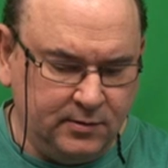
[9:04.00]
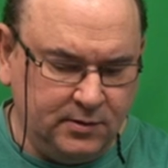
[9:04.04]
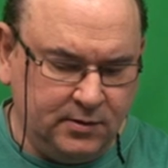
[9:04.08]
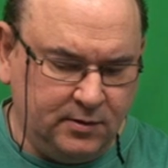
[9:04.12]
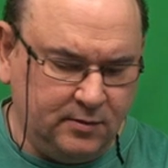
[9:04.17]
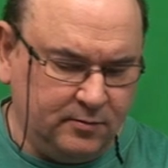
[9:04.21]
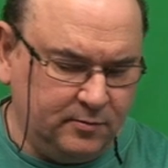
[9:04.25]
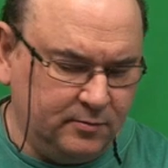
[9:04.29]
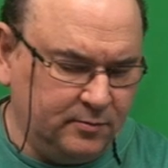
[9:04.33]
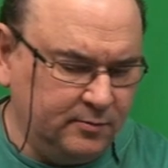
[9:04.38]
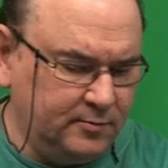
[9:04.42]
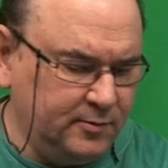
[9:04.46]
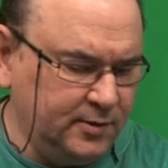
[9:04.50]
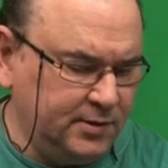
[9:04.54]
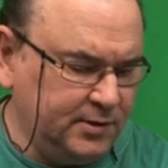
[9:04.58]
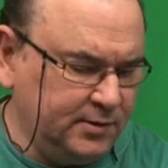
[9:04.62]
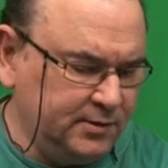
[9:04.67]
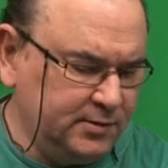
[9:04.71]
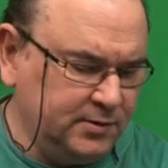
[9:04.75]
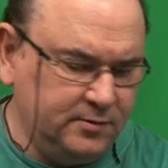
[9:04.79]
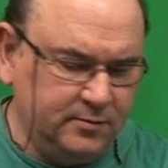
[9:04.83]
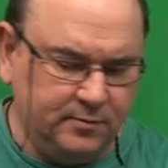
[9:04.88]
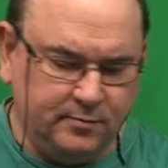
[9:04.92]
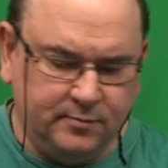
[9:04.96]
So, one
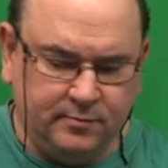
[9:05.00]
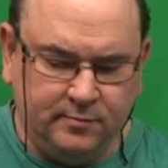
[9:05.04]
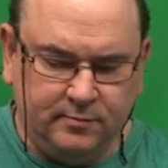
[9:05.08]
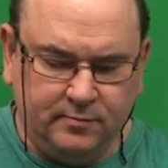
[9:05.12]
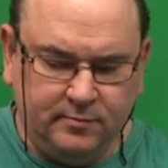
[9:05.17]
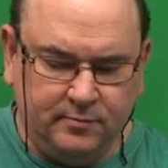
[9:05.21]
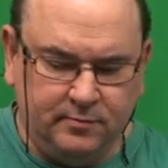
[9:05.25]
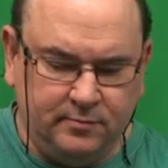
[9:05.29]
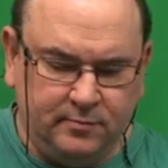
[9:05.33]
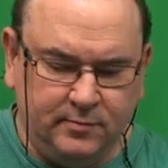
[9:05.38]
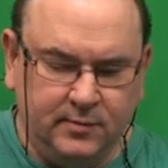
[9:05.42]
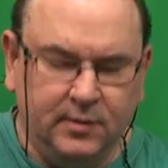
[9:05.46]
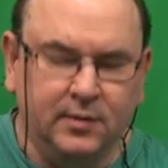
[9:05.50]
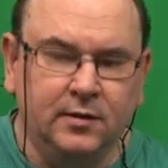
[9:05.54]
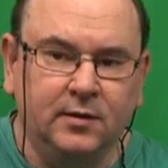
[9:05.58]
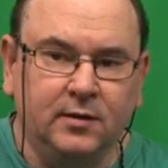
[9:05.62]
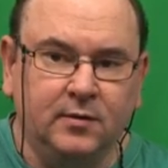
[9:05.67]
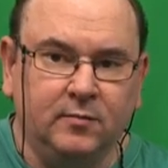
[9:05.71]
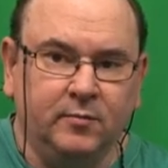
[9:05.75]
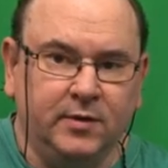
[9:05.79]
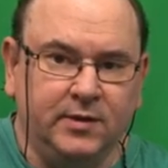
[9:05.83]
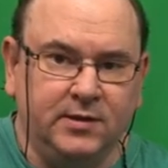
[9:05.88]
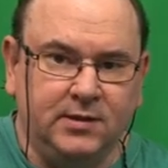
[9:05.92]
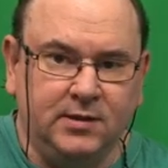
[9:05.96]
has to,
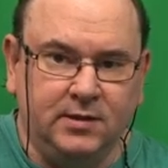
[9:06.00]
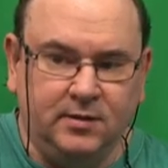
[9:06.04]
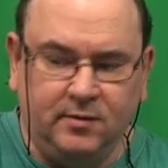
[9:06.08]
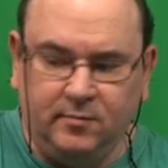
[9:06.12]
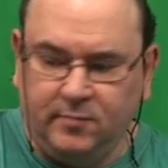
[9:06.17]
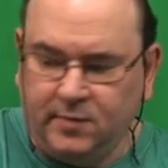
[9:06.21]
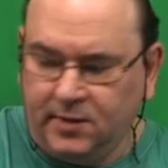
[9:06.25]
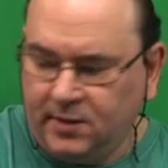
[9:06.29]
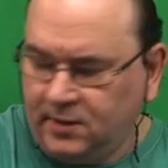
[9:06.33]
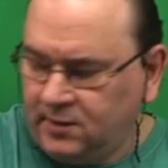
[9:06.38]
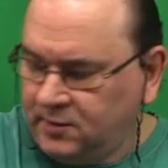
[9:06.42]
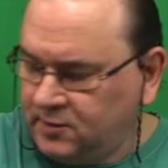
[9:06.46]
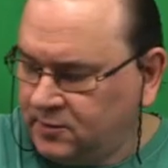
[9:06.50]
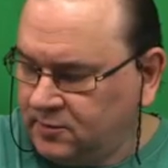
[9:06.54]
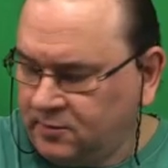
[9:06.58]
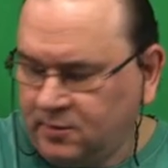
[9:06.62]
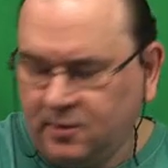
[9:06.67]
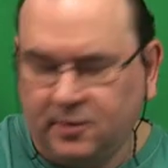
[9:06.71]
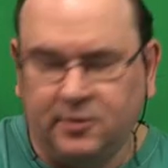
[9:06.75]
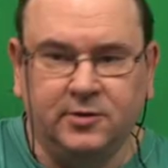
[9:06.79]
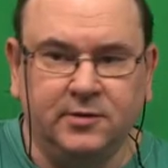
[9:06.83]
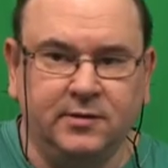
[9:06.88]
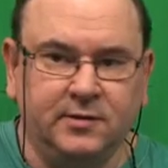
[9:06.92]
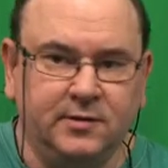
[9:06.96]
basically my
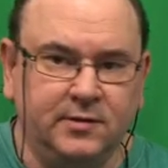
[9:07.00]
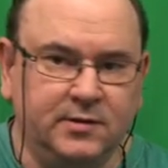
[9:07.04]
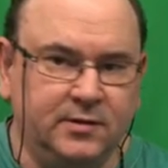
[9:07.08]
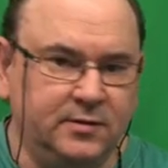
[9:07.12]
instruction is